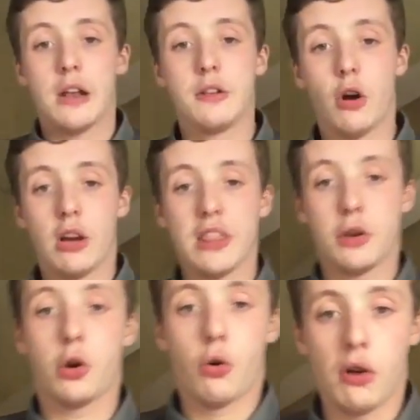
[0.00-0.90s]
not get the
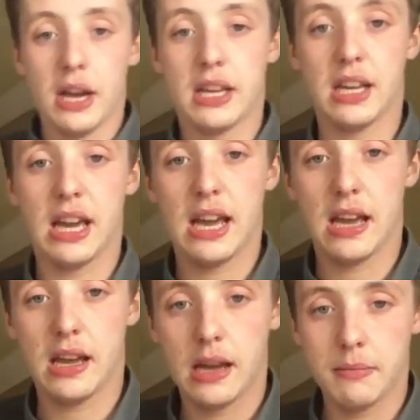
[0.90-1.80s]
core I can
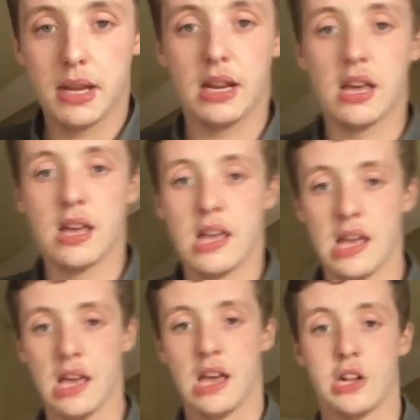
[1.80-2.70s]
get. I mean,
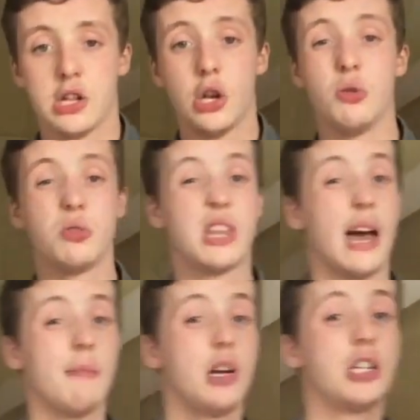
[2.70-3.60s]
to lose
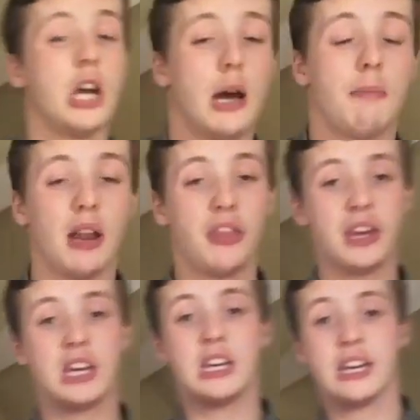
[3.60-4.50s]
that much, but I
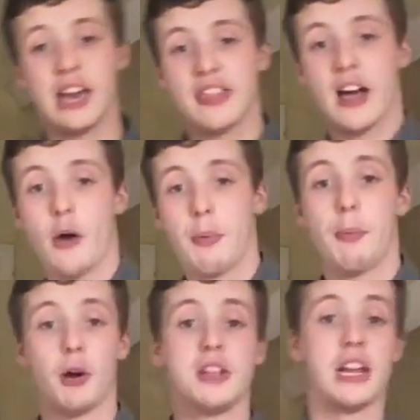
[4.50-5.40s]
think he can get that upper
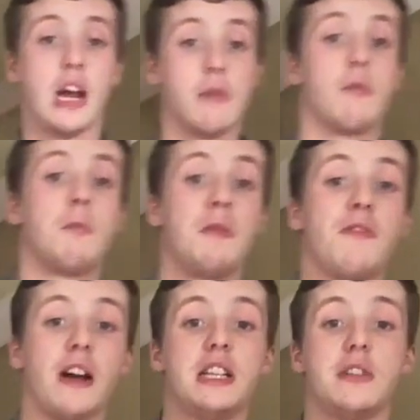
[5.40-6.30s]
body that I will be
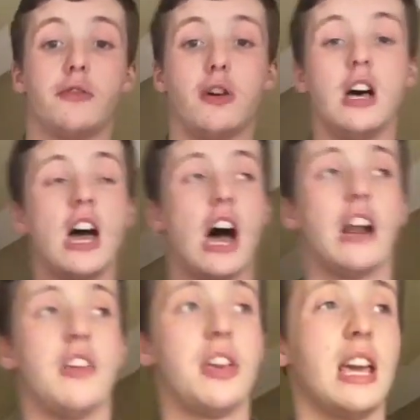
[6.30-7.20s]
fighting for. And
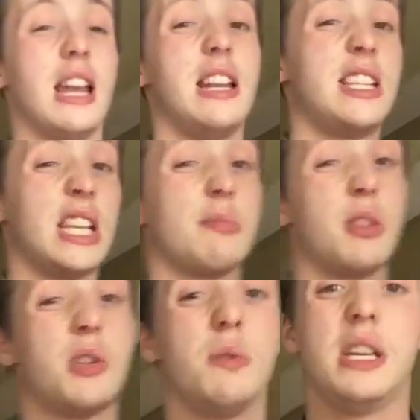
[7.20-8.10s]
I think in 6
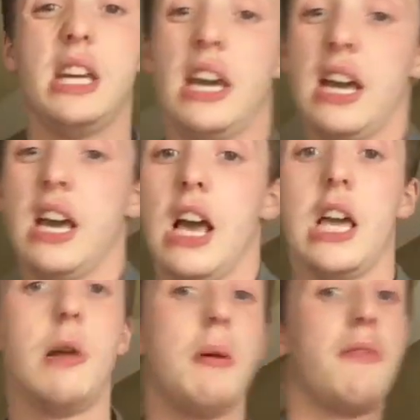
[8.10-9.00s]
months to a year,
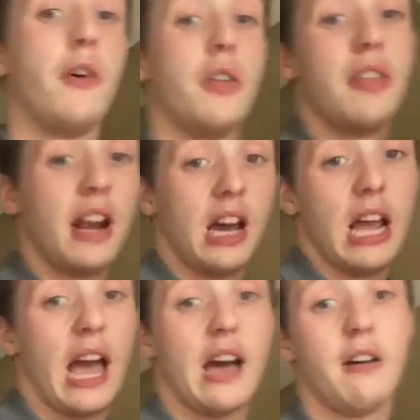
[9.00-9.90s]
he'll be further than
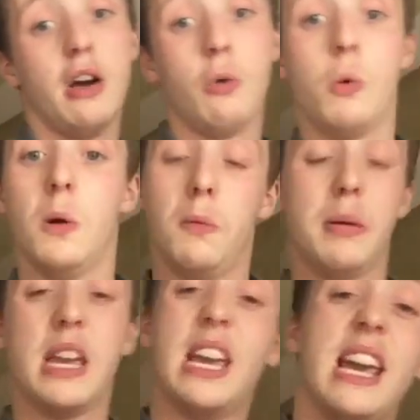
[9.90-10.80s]
will
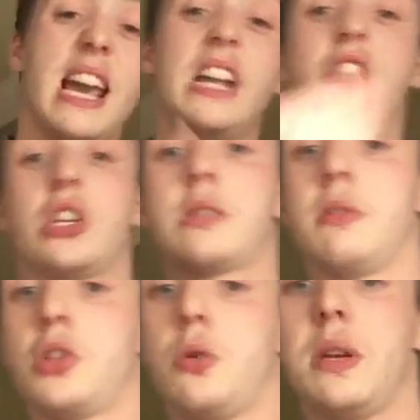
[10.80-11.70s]
be in 6
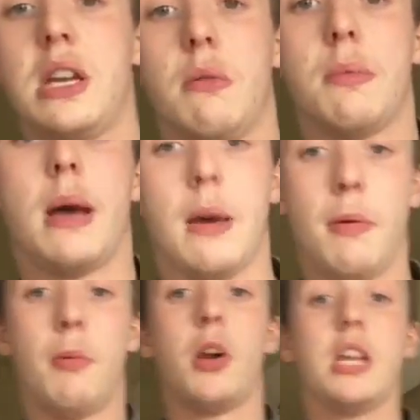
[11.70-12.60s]
months to a year with my
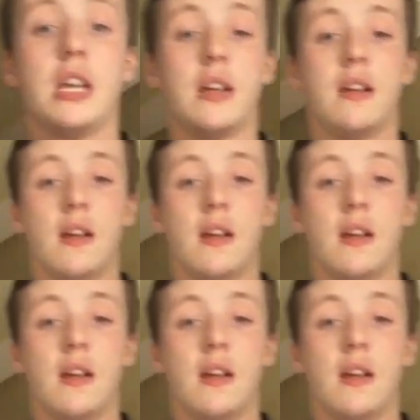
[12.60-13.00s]
upper body,